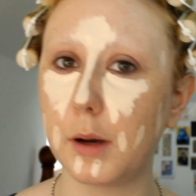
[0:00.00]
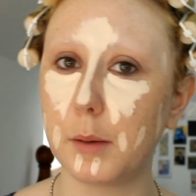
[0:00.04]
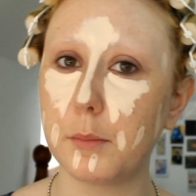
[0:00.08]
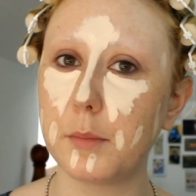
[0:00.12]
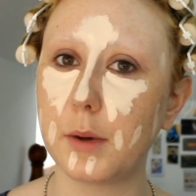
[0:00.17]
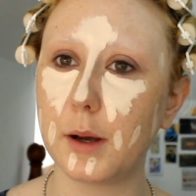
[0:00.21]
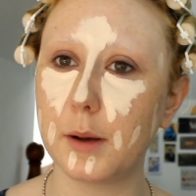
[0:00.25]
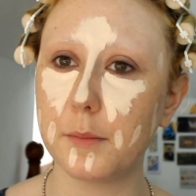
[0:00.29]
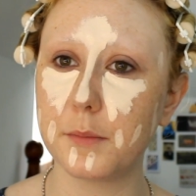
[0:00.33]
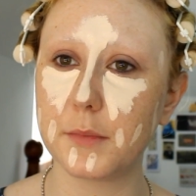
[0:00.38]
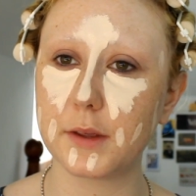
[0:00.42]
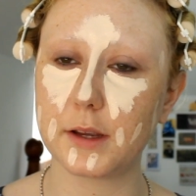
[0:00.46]
bump
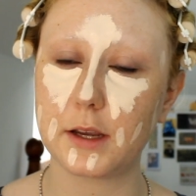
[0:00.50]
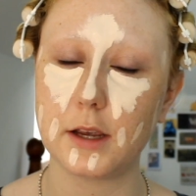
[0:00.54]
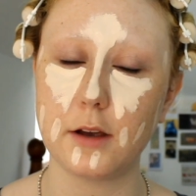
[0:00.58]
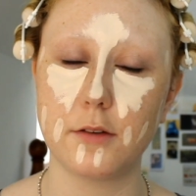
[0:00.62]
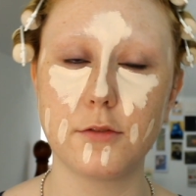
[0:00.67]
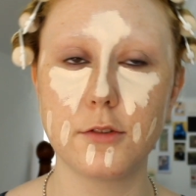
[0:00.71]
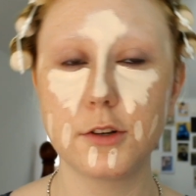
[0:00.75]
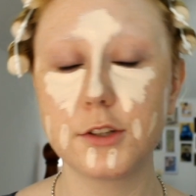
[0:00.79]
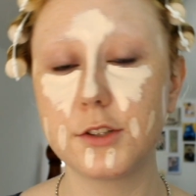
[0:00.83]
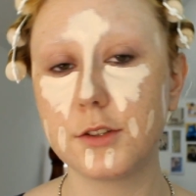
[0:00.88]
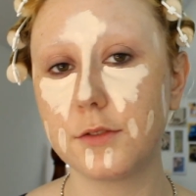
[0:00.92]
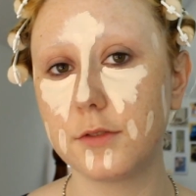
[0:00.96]
up the
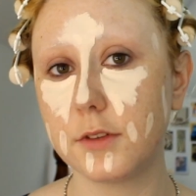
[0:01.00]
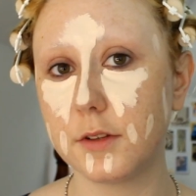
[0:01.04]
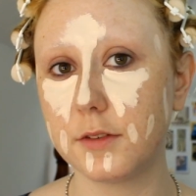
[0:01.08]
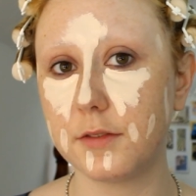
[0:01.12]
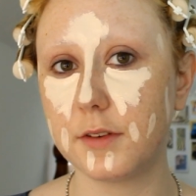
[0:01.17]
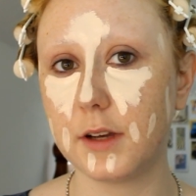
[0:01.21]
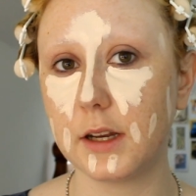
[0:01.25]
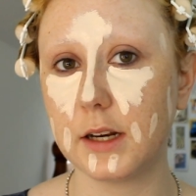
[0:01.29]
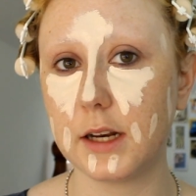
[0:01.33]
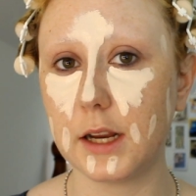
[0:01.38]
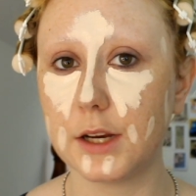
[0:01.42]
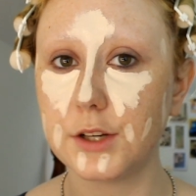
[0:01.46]
coverage of the
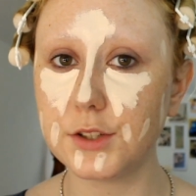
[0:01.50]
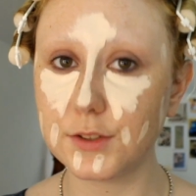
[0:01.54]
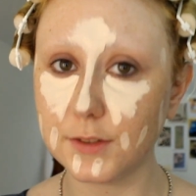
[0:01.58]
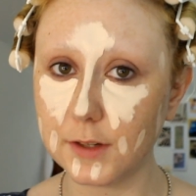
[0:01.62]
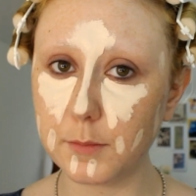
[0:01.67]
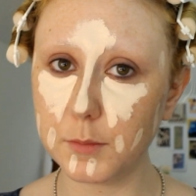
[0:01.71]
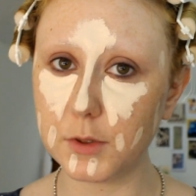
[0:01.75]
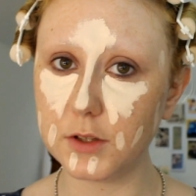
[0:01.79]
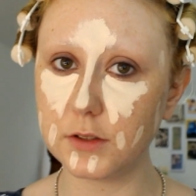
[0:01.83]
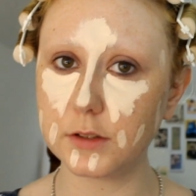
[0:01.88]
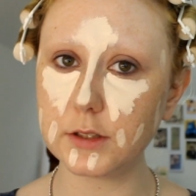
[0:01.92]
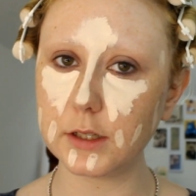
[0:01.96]
foundation
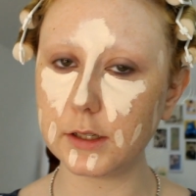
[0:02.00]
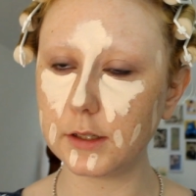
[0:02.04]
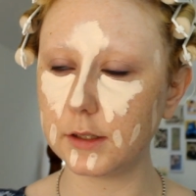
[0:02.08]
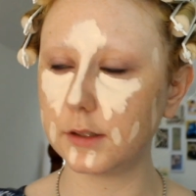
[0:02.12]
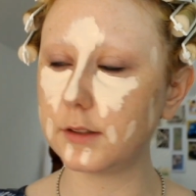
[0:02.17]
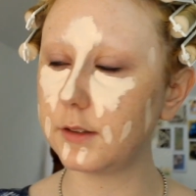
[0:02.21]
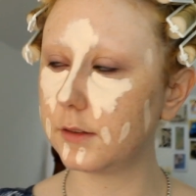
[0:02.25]
I'm using.